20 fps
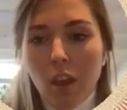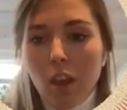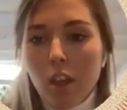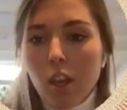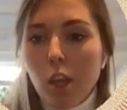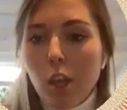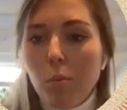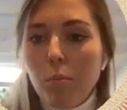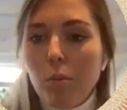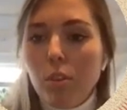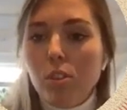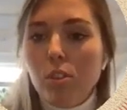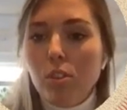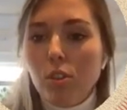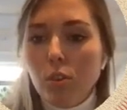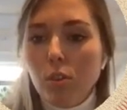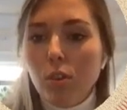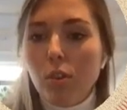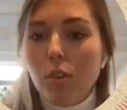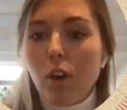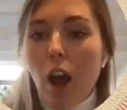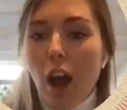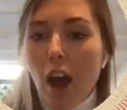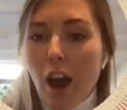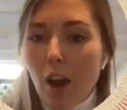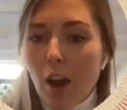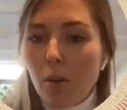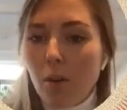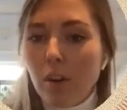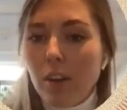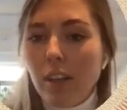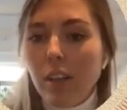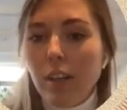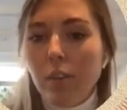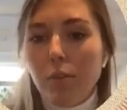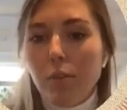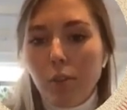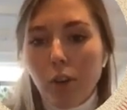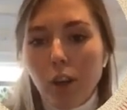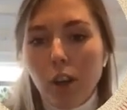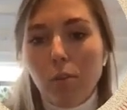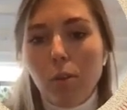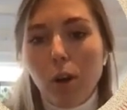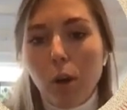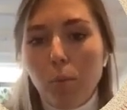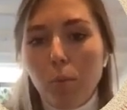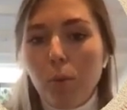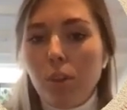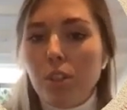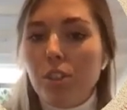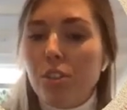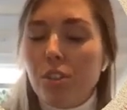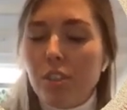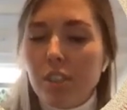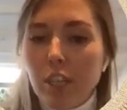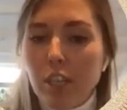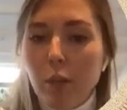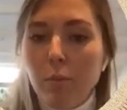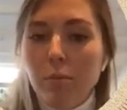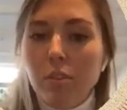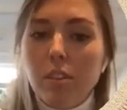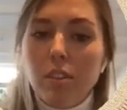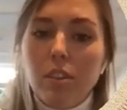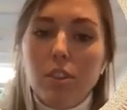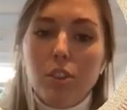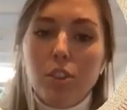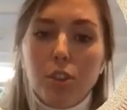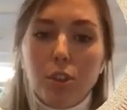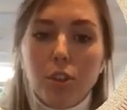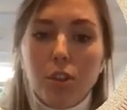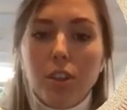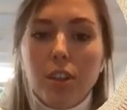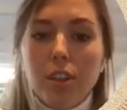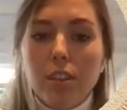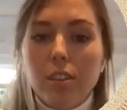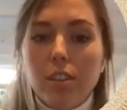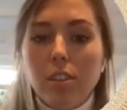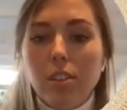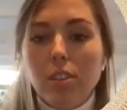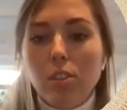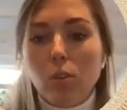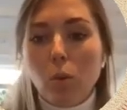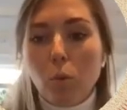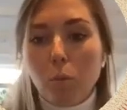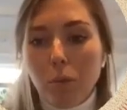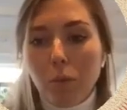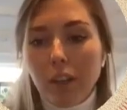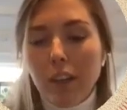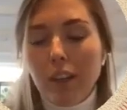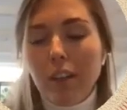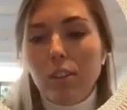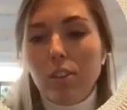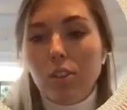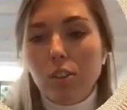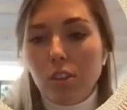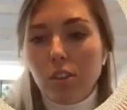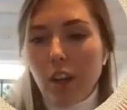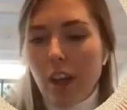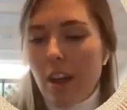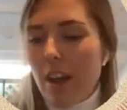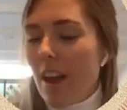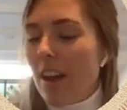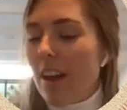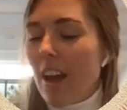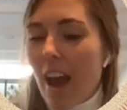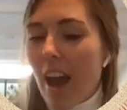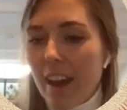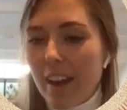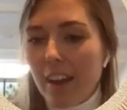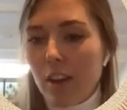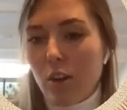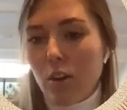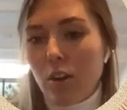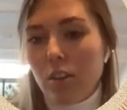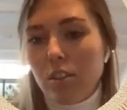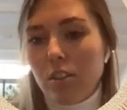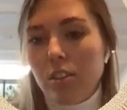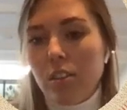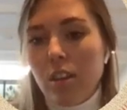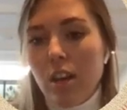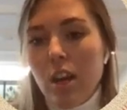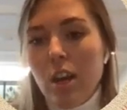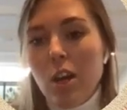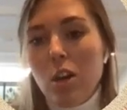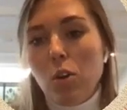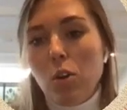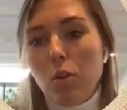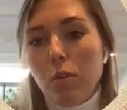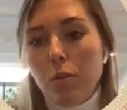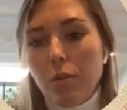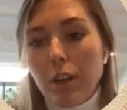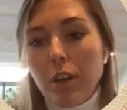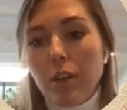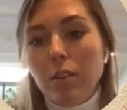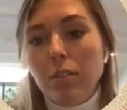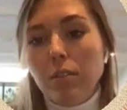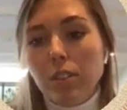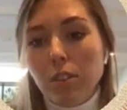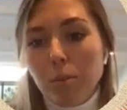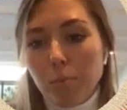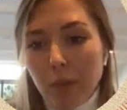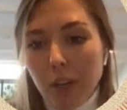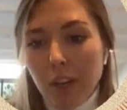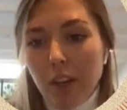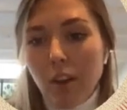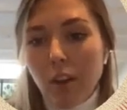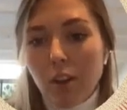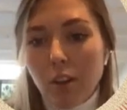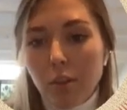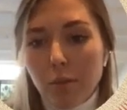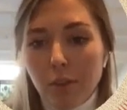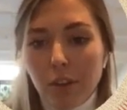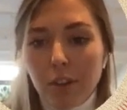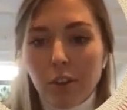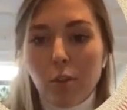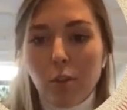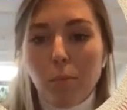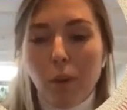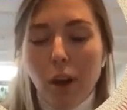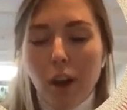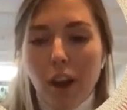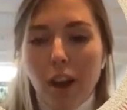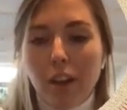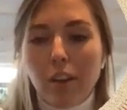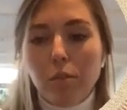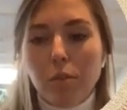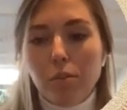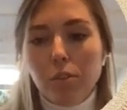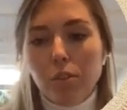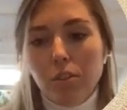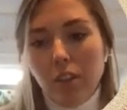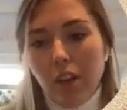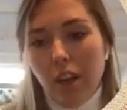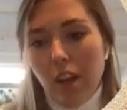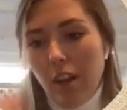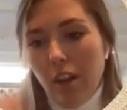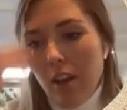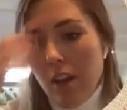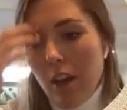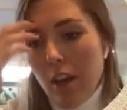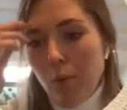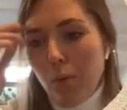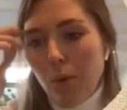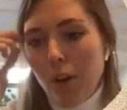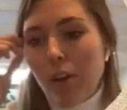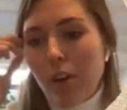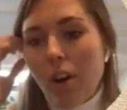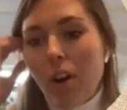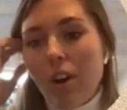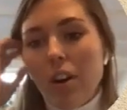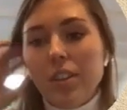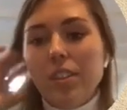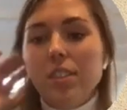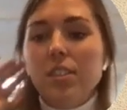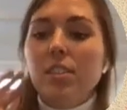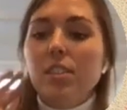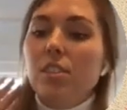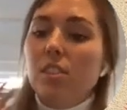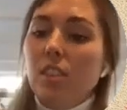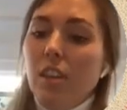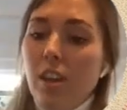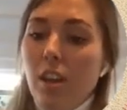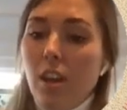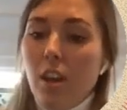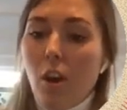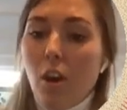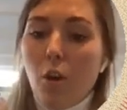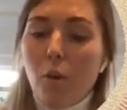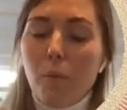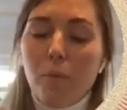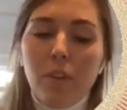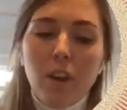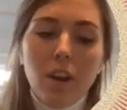You must do a hourly follow-up with your teams and ensure that this is completed today at any cost. Confirm to me on the figure by end of today. Regards, CEO.